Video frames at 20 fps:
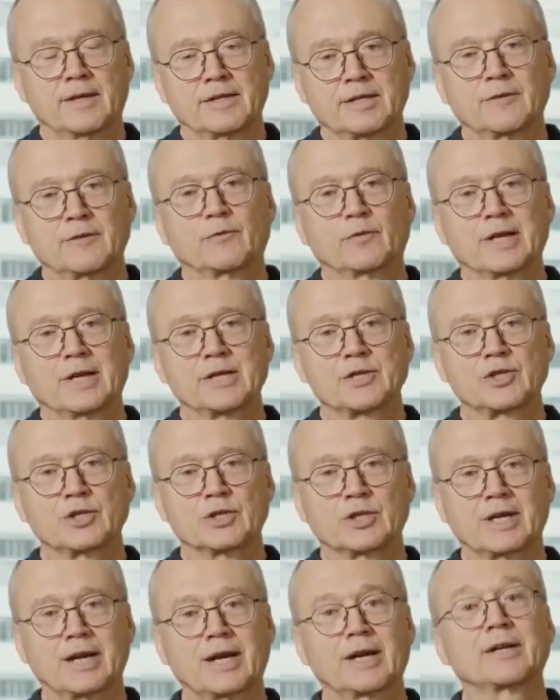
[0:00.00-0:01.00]

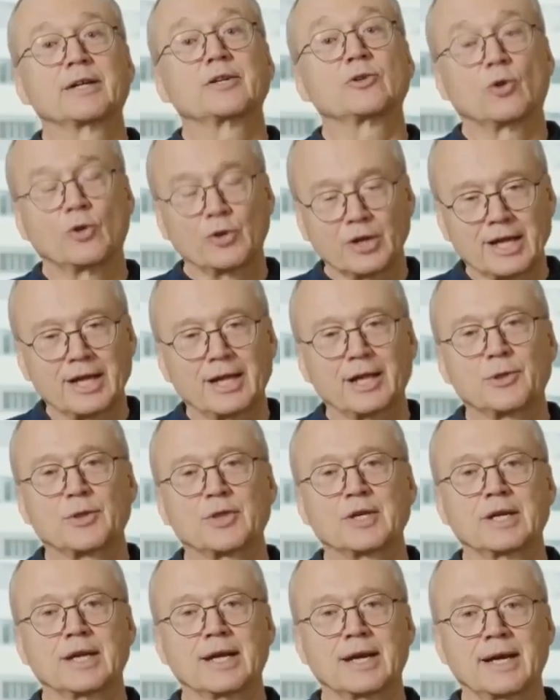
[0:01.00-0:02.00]
differential current on a
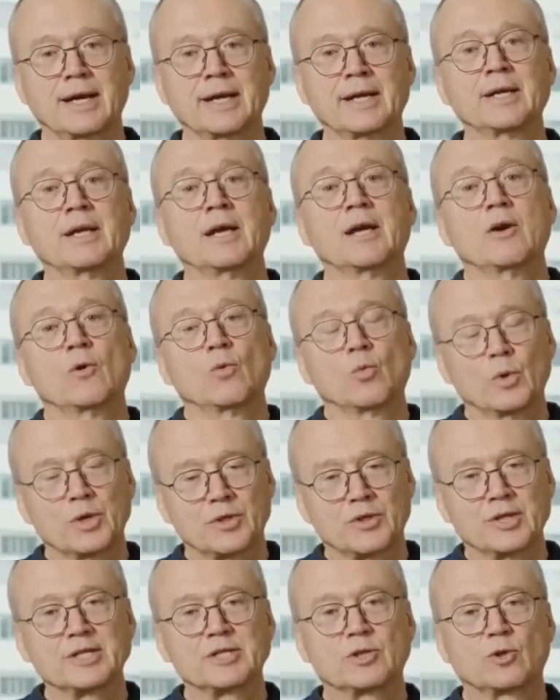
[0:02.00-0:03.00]
healthy line.
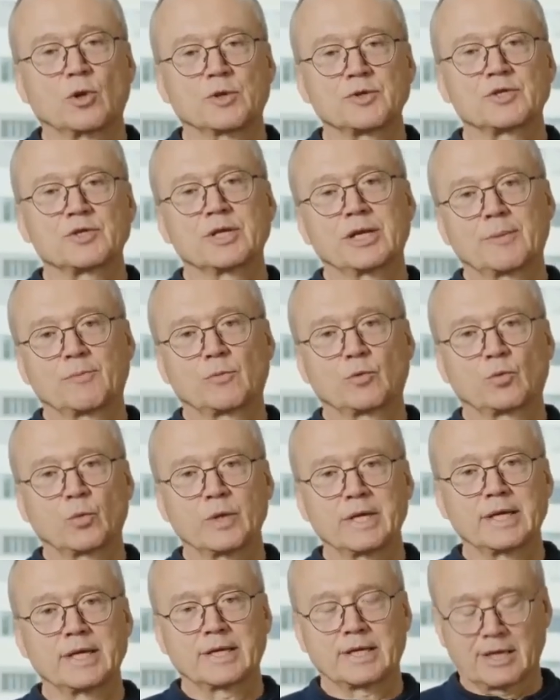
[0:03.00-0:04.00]
With this concept,
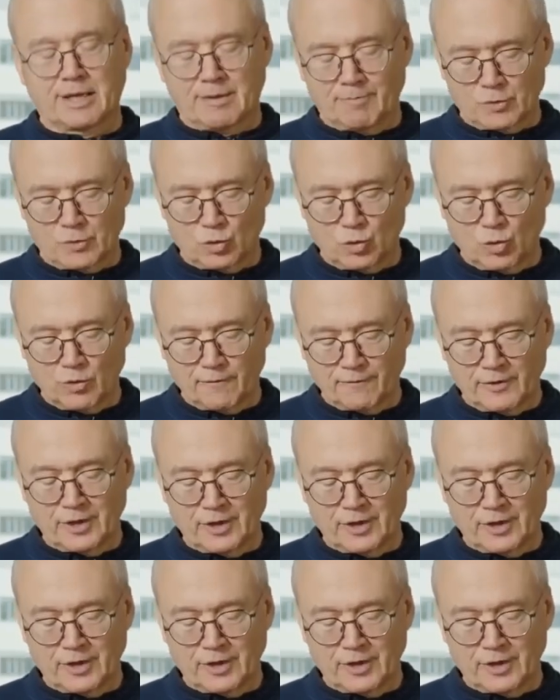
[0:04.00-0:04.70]
we come to a